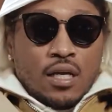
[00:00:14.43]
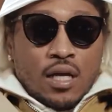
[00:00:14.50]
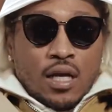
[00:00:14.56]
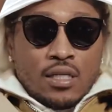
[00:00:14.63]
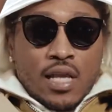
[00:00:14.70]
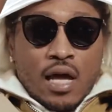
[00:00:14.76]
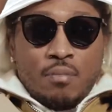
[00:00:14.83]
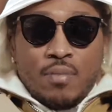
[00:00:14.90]

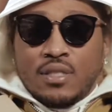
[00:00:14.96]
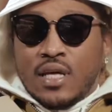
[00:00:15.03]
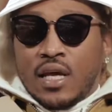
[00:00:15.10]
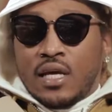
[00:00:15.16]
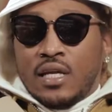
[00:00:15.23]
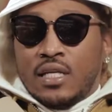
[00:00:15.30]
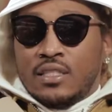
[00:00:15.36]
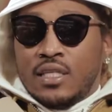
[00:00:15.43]
it's like me
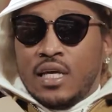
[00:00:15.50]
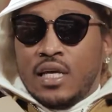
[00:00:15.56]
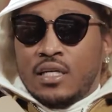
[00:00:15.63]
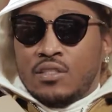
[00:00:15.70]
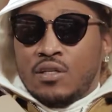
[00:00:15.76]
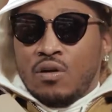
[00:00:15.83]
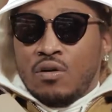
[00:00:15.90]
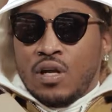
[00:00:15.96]
taking a
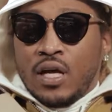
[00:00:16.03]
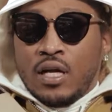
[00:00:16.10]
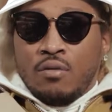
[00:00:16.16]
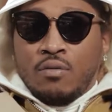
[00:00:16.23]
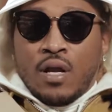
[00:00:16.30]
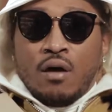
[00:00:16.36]
chance on like when